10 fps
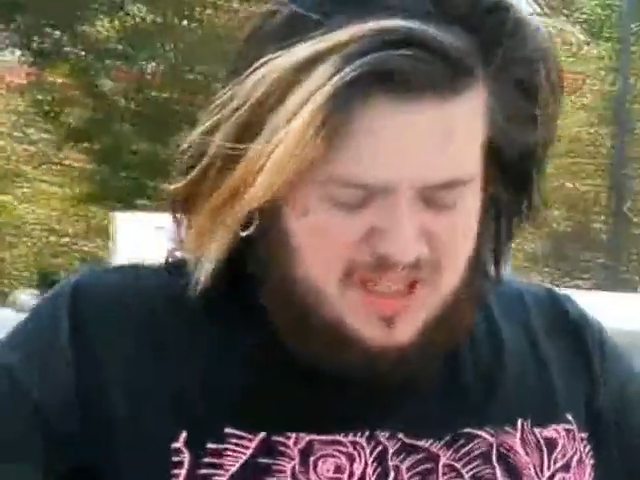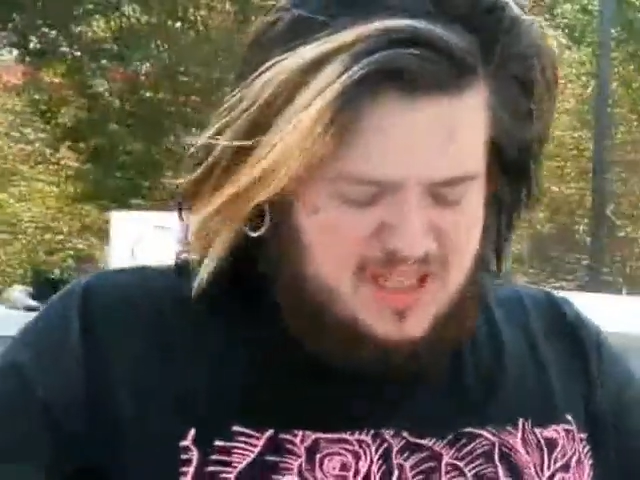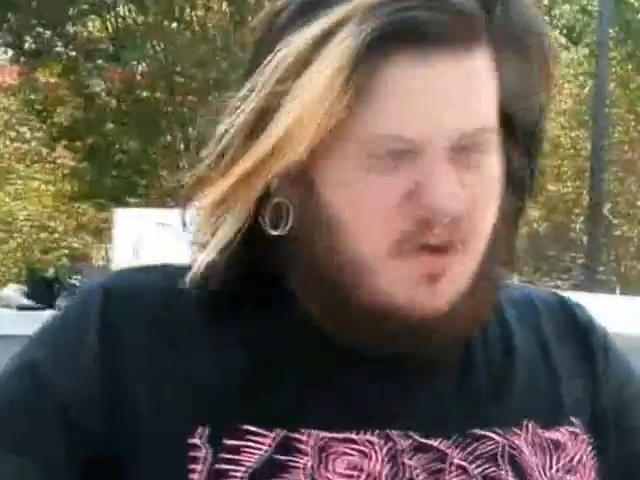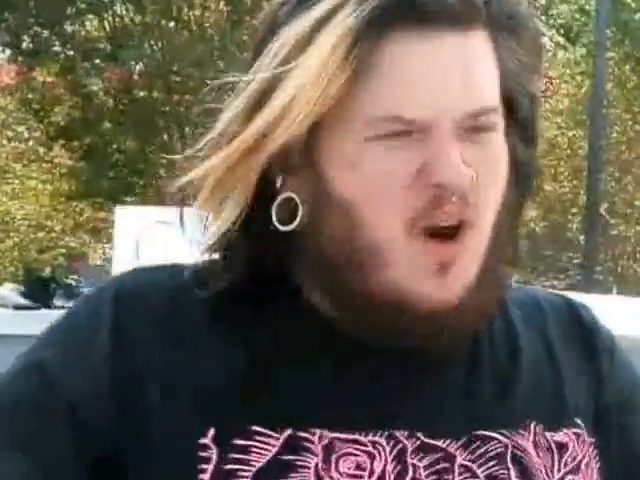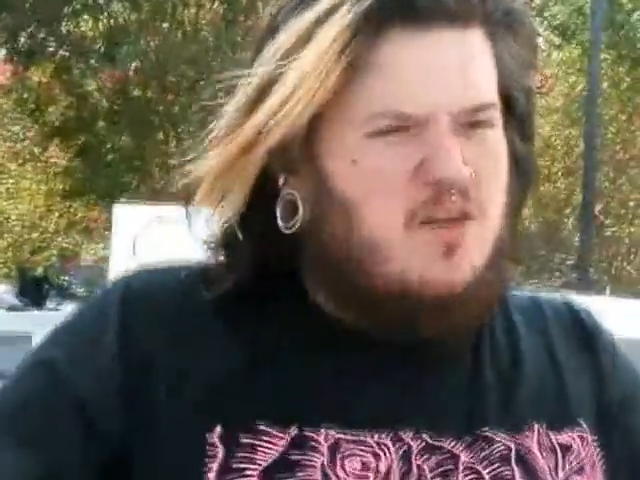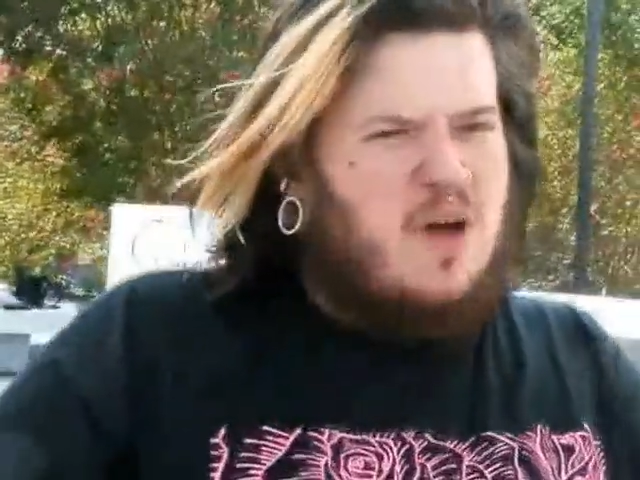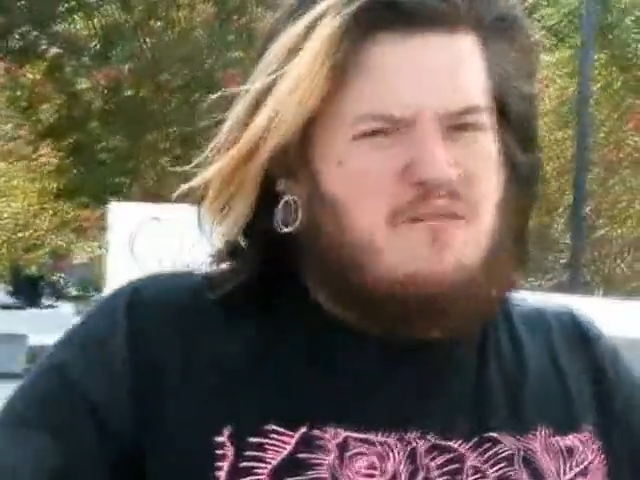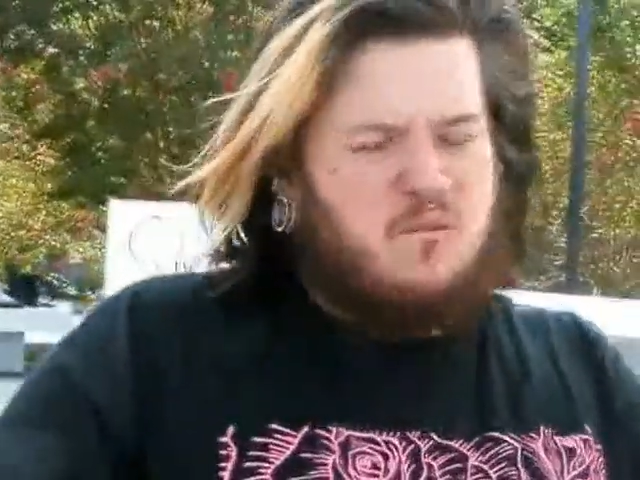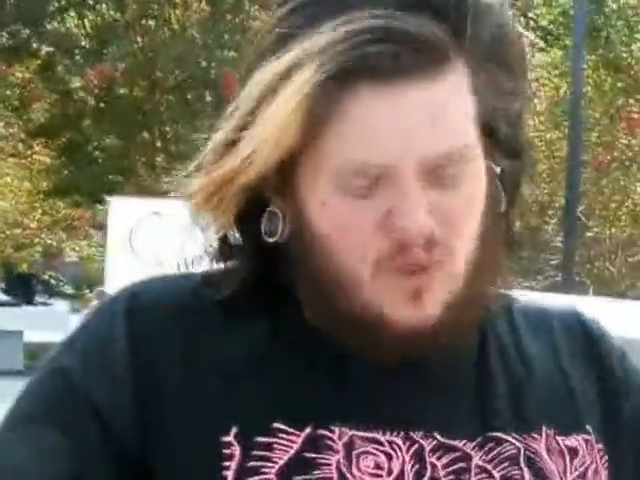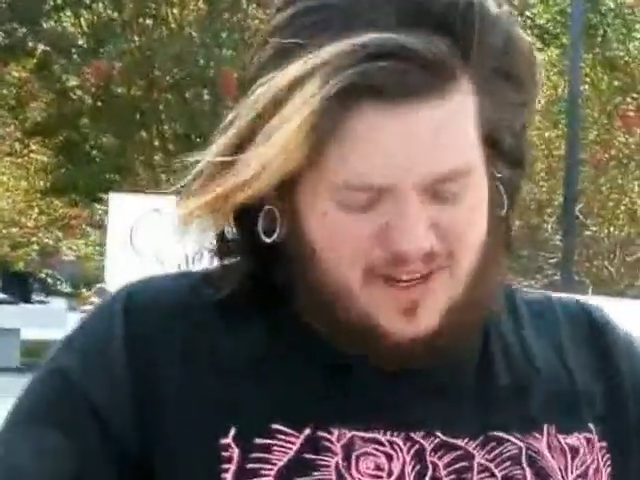please
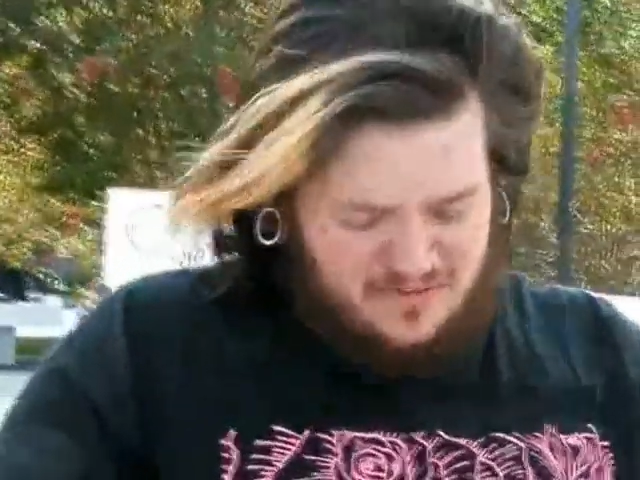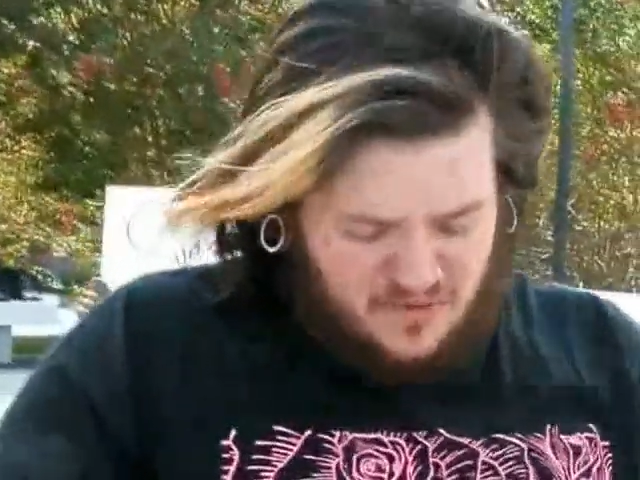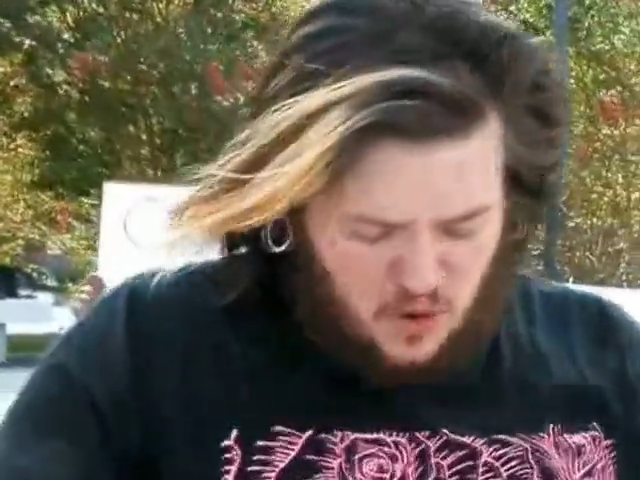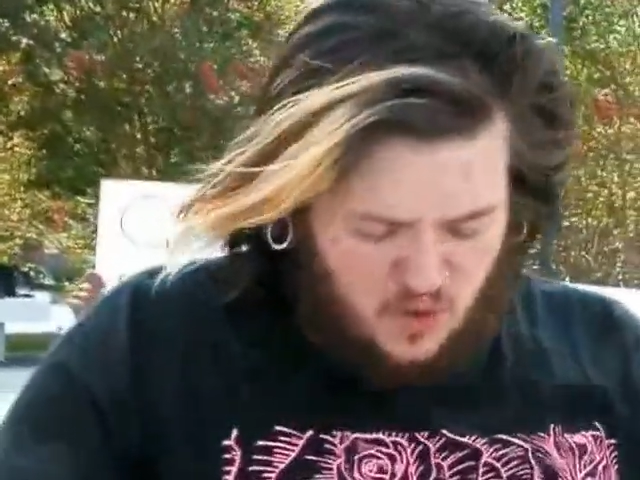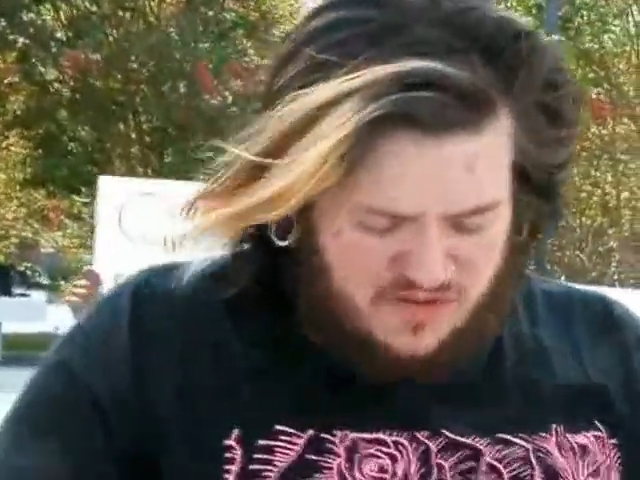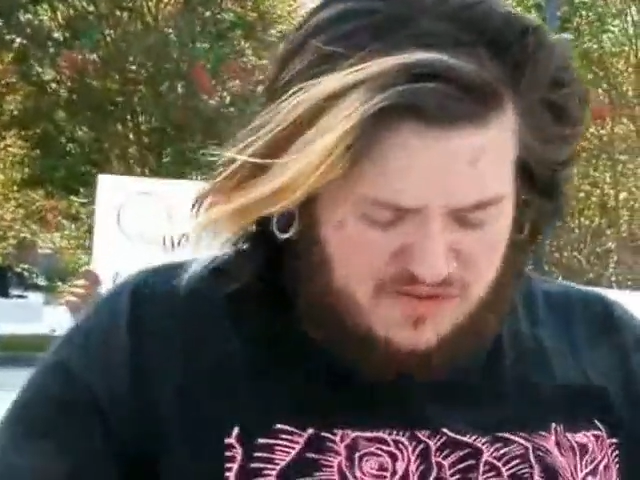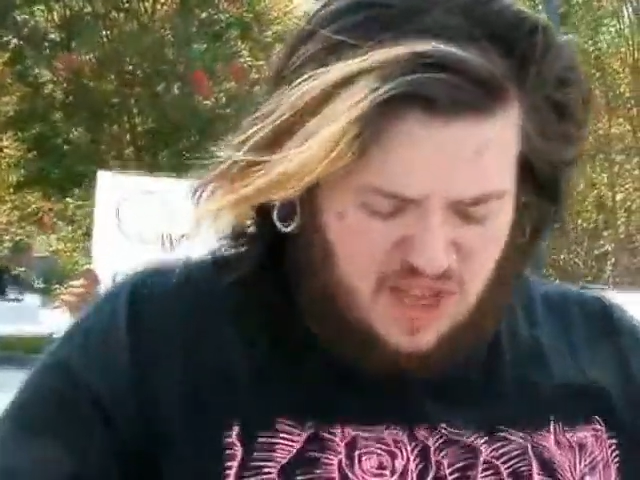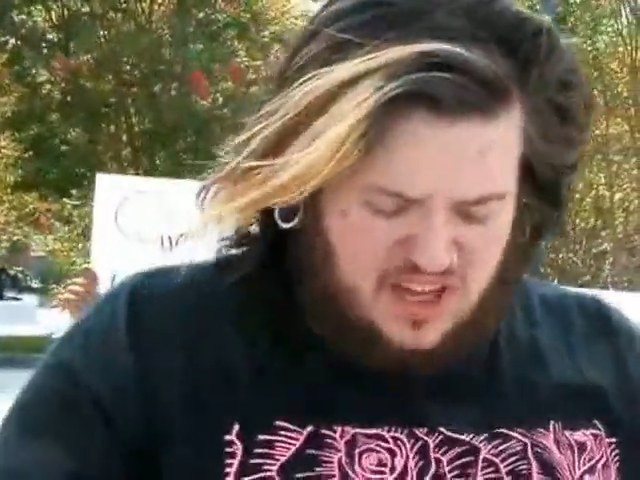pardon my boyish vocal